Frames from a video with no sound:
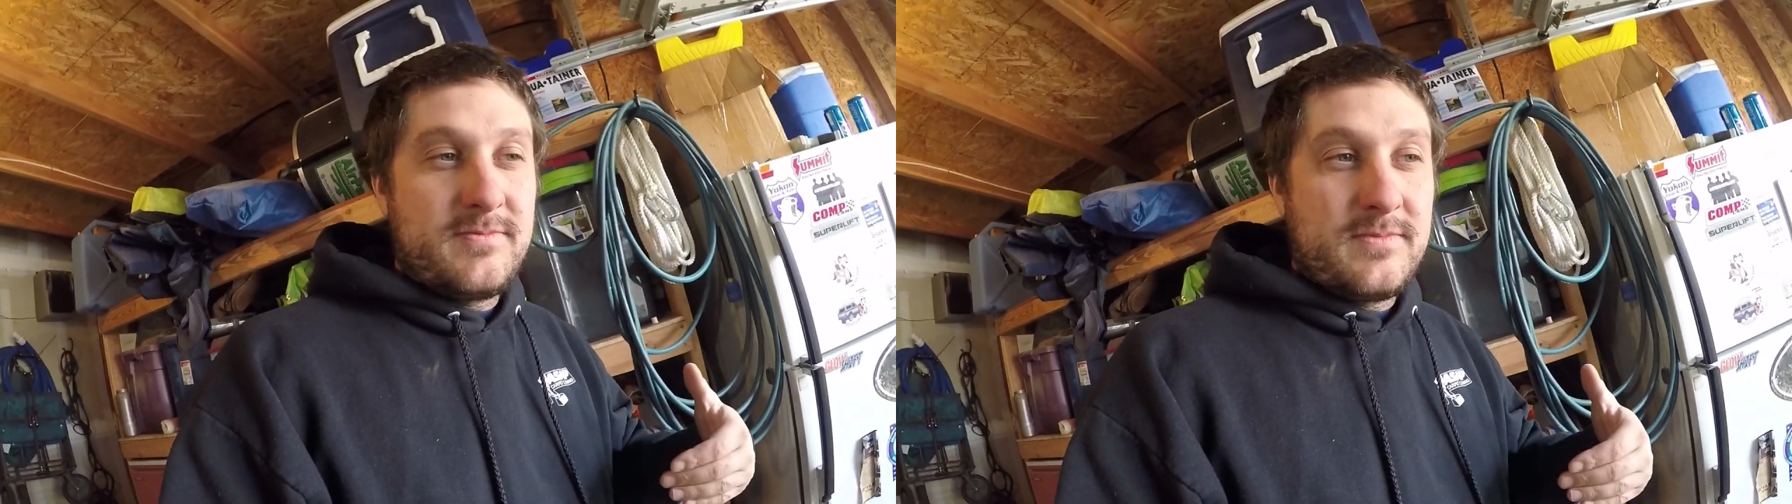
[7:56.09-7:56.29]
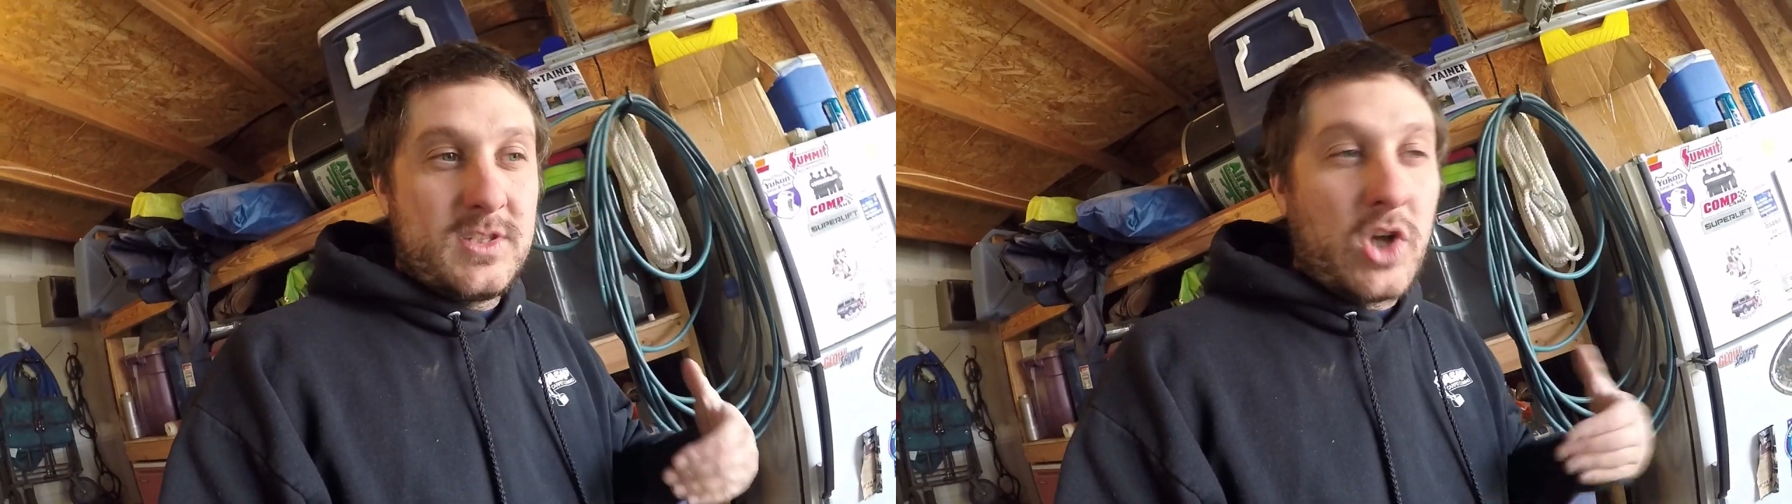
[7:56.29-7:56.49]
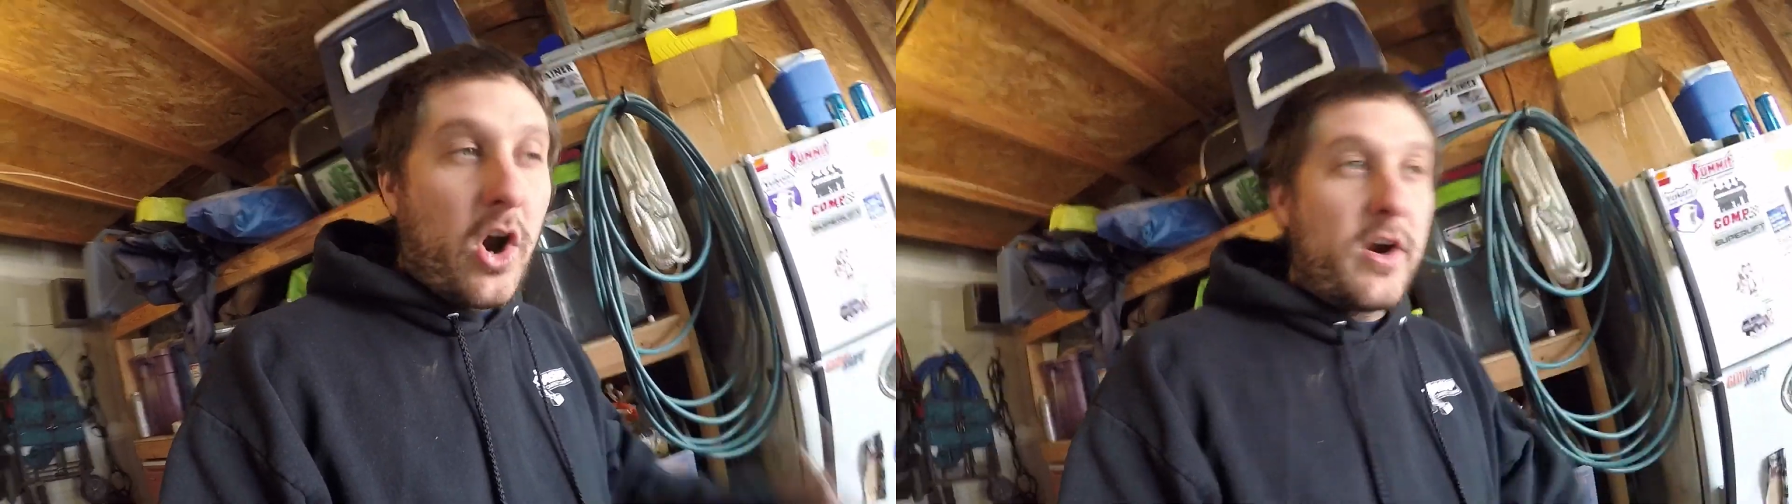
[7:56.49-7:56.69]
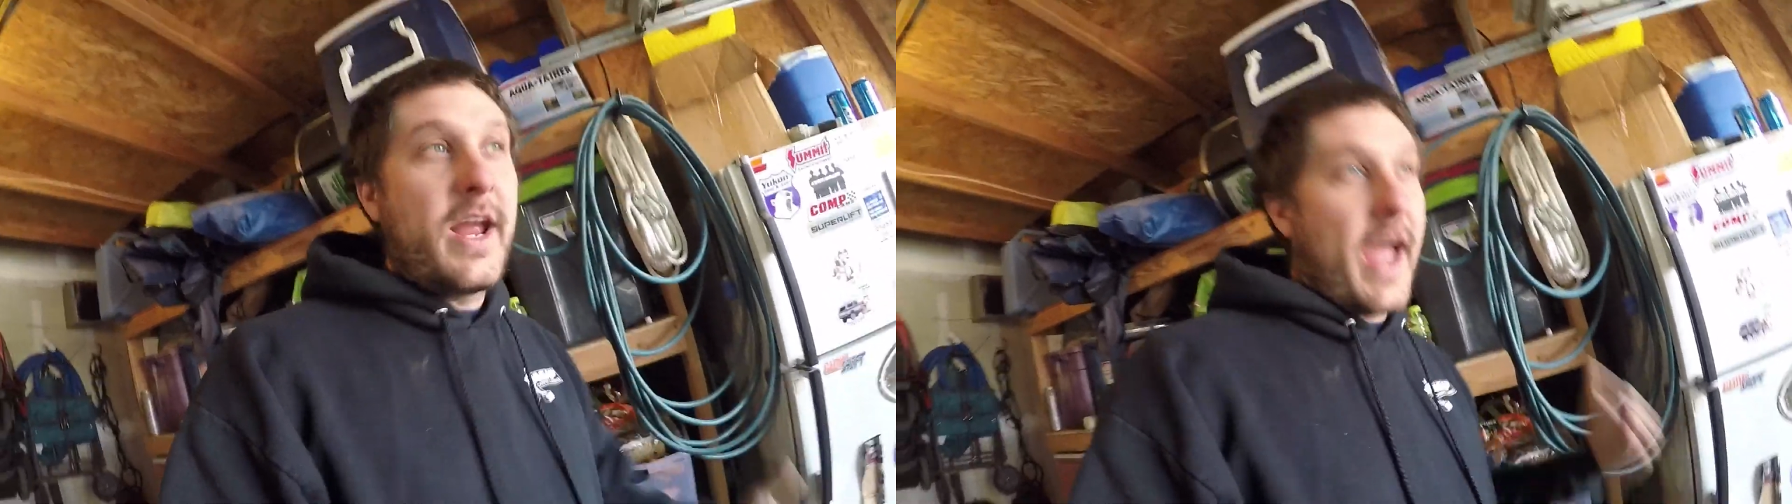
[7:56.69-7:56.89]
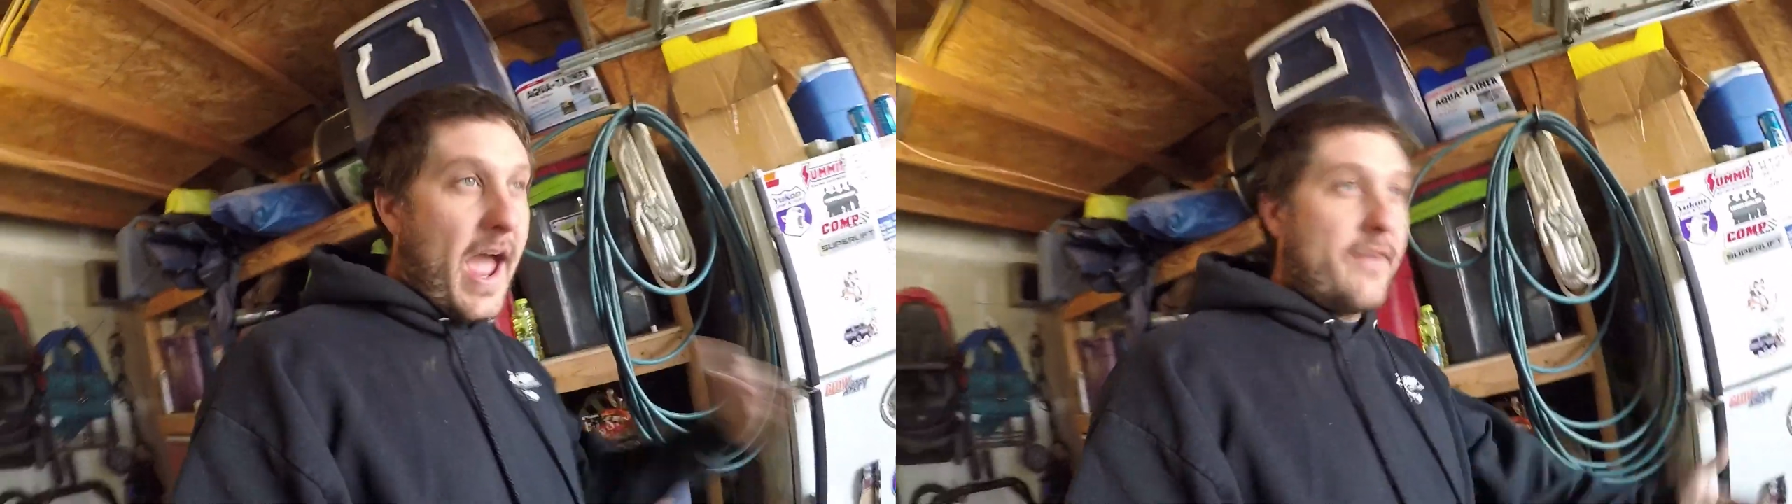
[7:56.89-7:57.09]
sorry
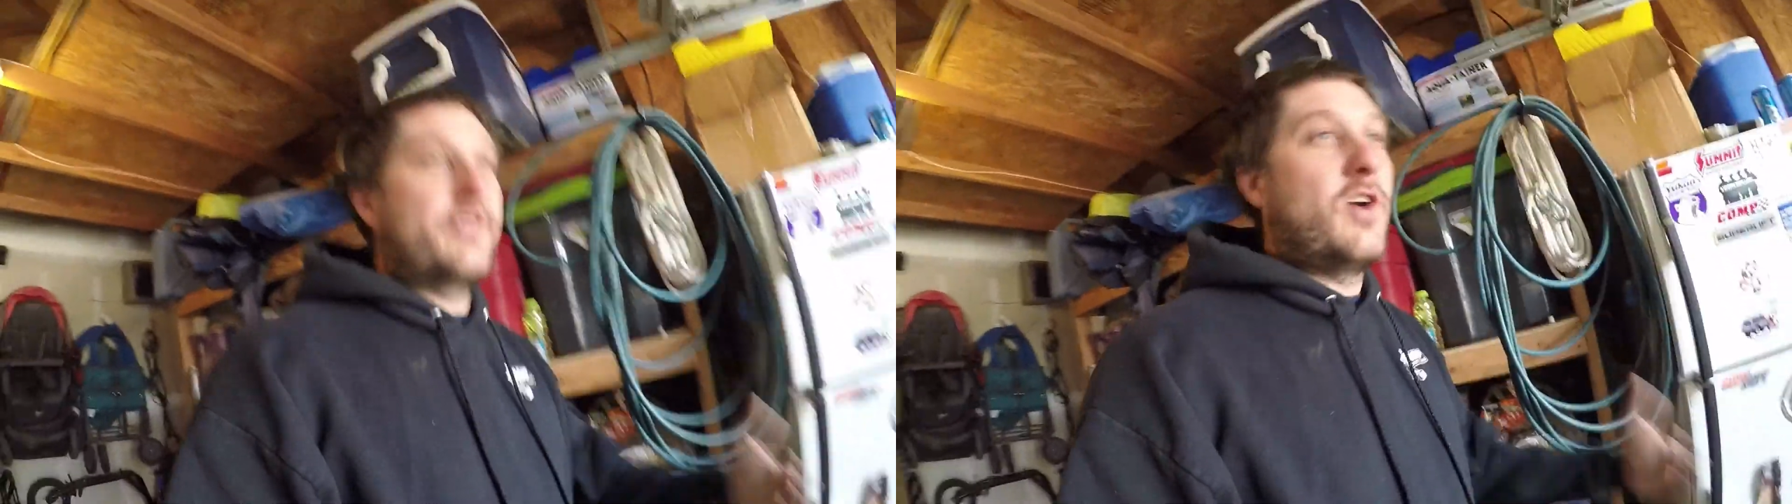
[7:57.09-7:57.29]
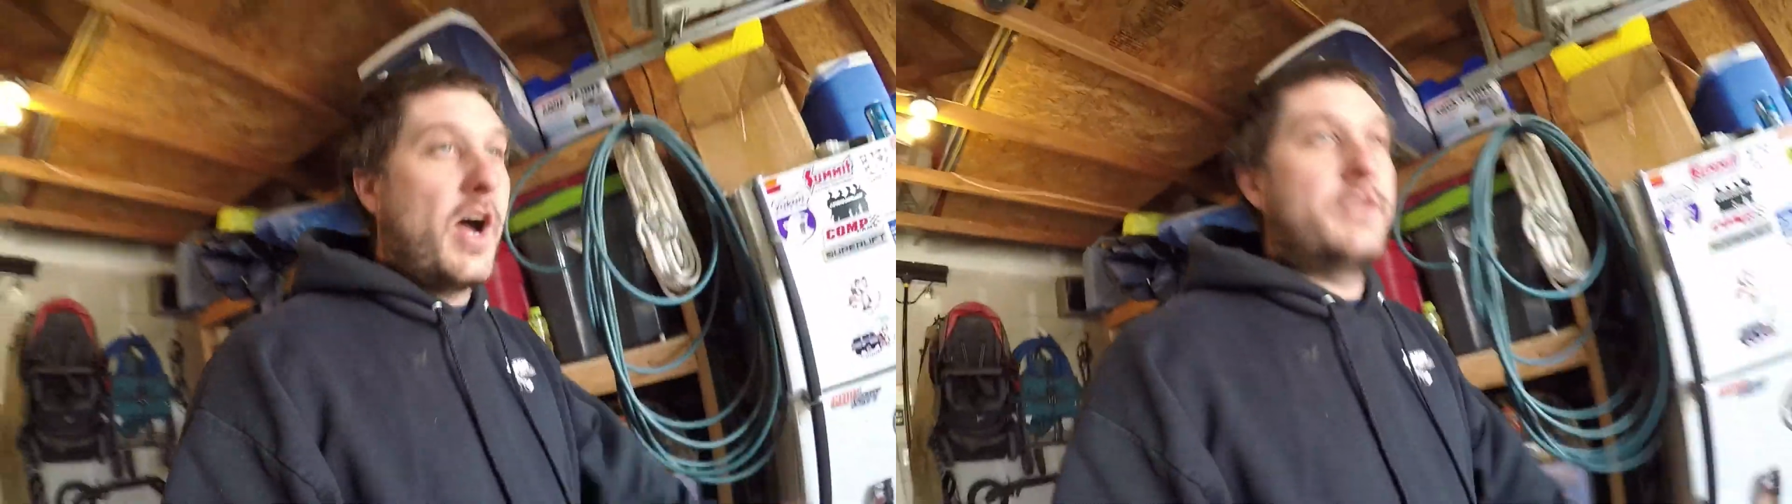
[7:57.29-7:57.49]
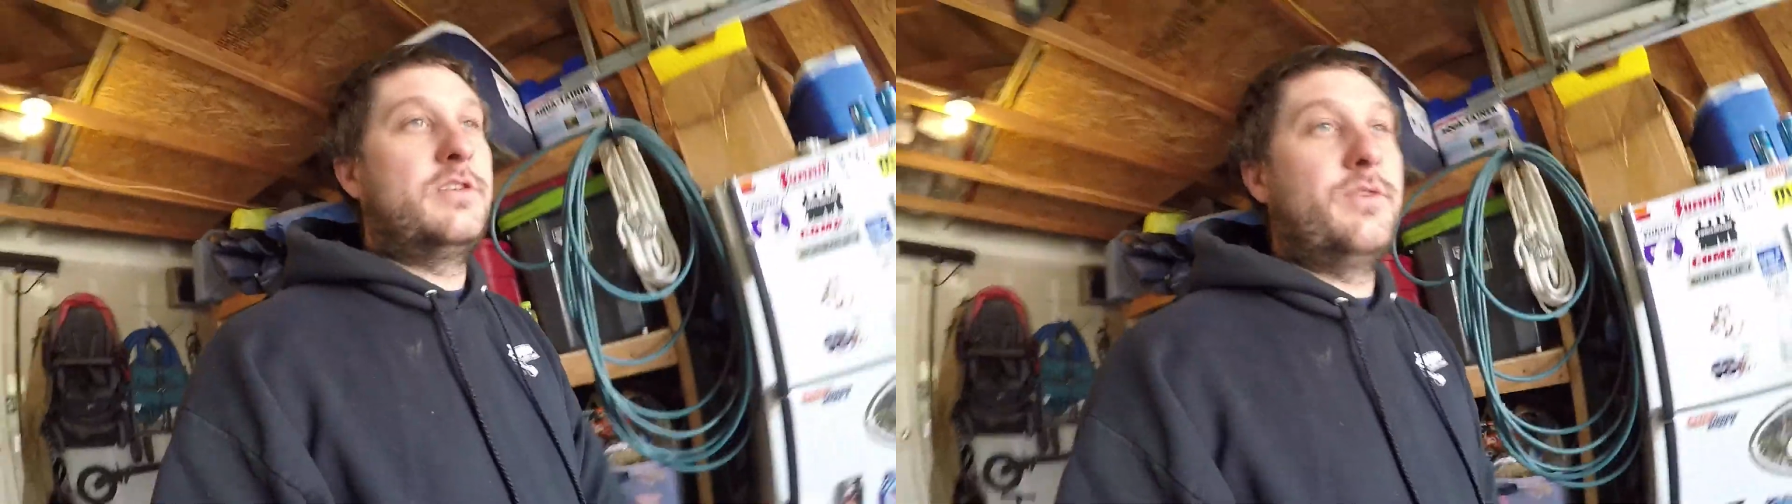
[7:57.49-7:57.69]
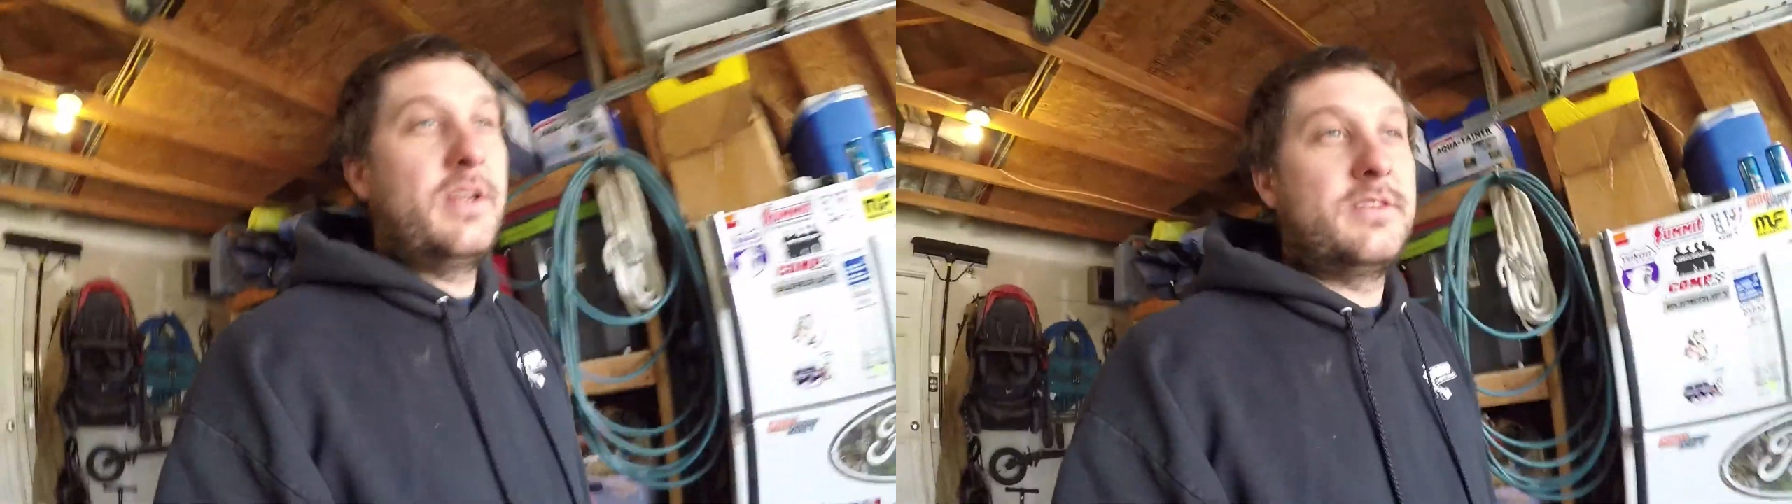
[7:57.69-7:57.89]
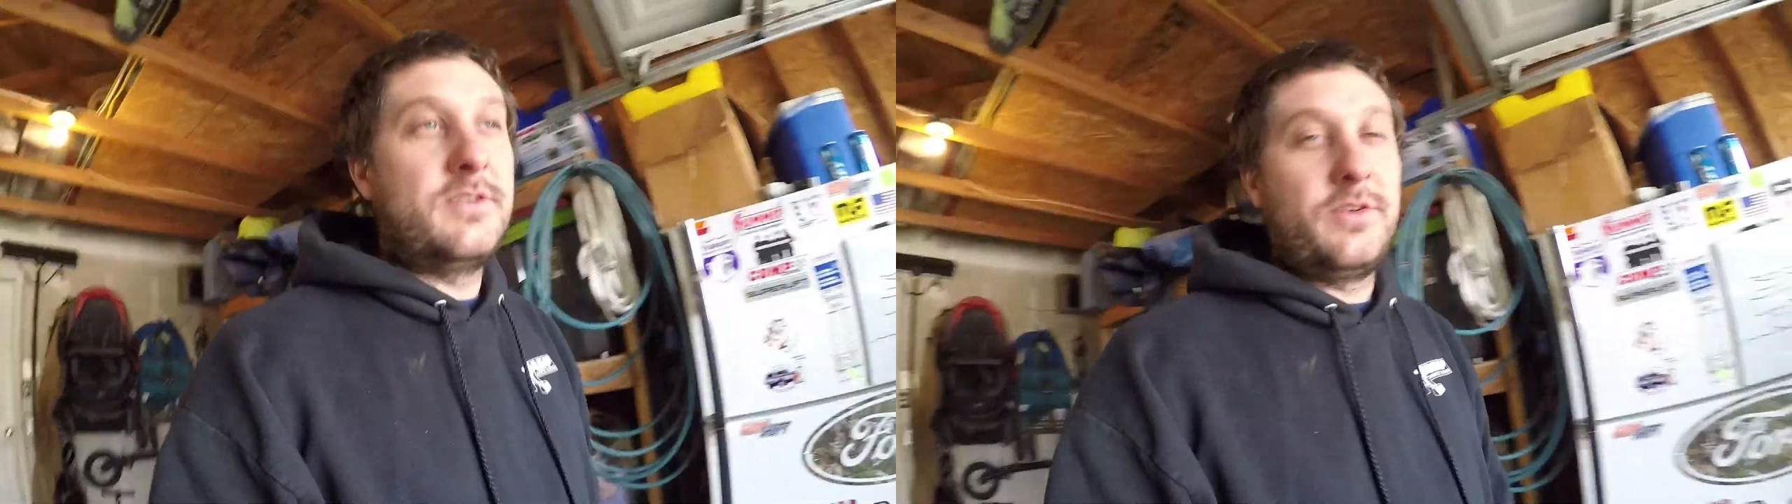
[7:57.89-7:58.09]
I haven't got to
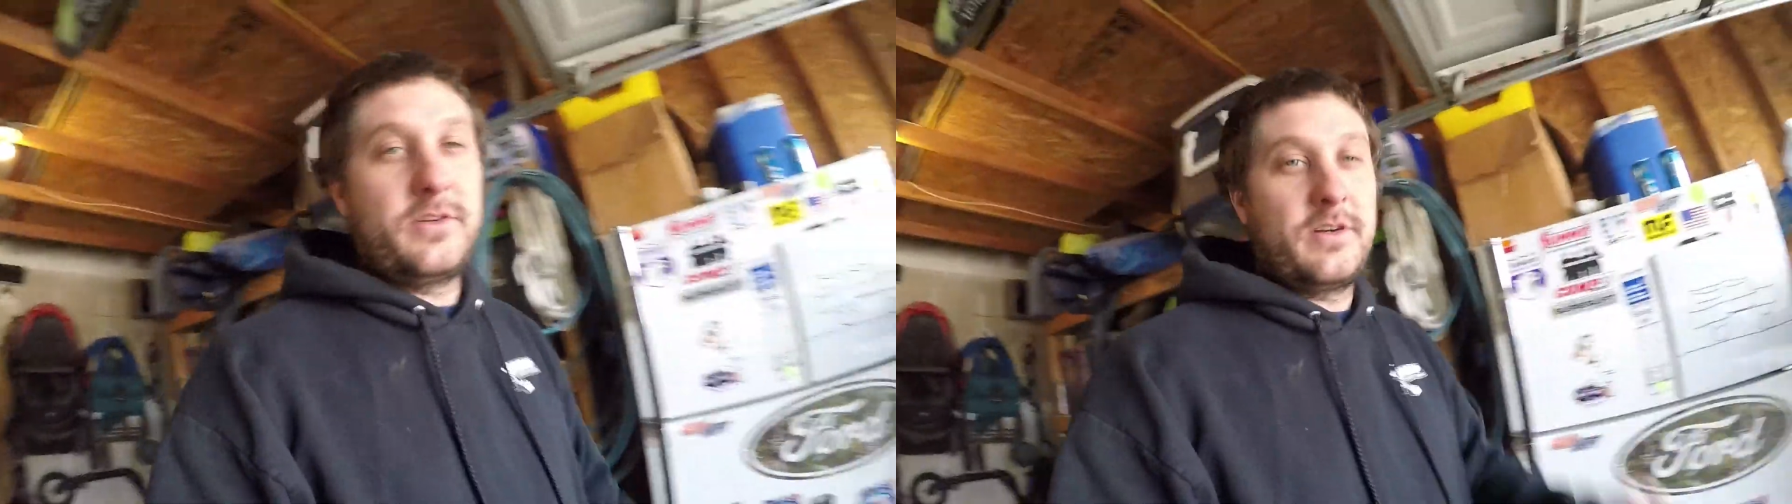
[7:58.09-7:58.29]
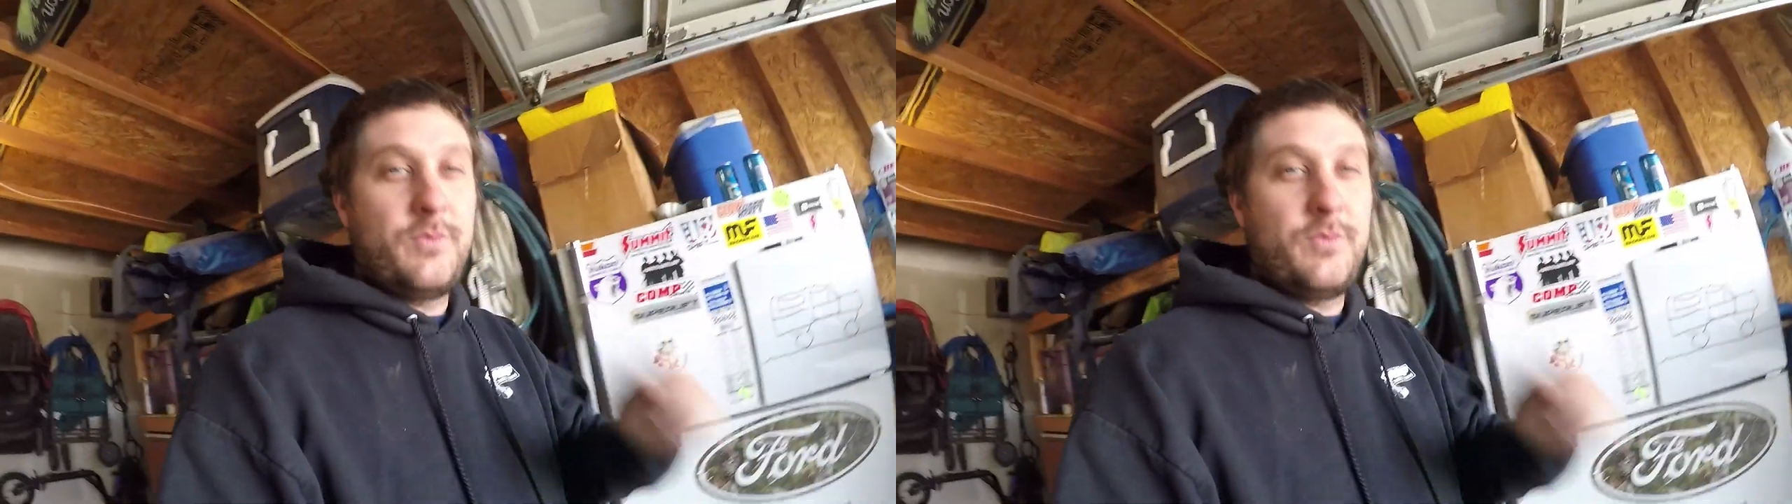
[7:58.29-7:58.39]
it sooner.